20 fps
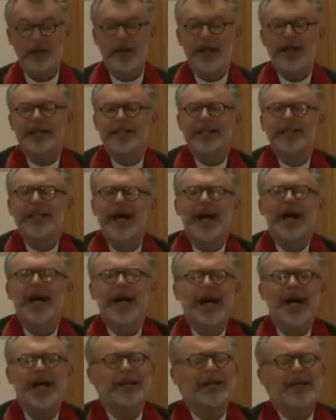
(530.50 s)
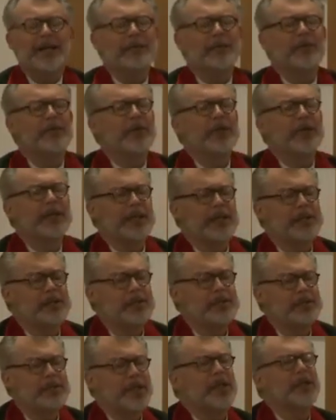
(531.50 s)
an idea I hadn't even really
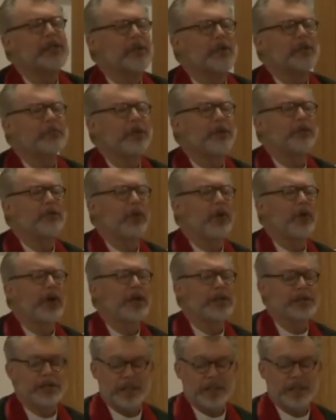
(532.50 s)
considered before I